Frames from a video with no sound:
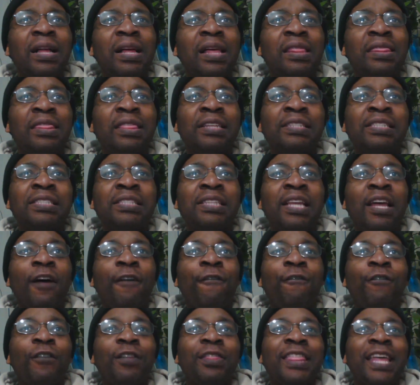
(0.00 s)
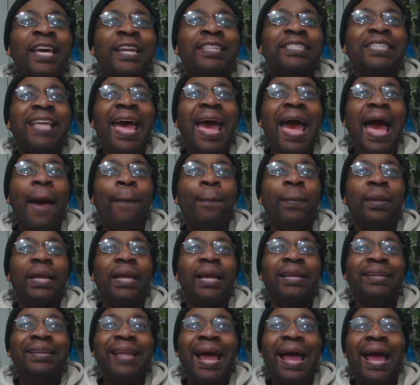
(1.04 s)
the stuff that is
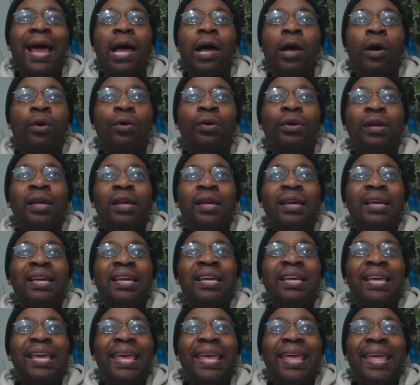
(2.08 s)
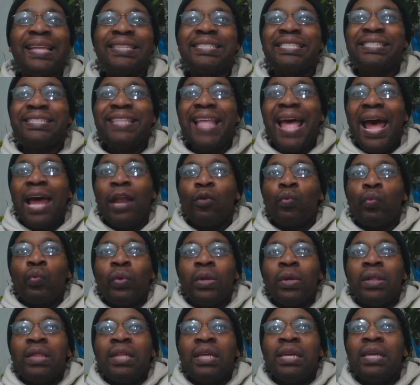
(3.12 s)
happening now is not
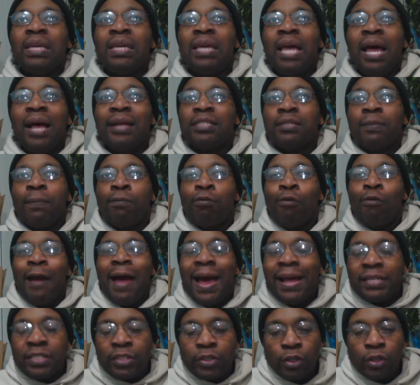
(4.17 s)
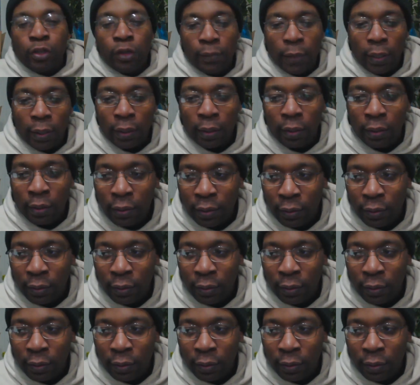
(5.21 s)
really a surprise to me.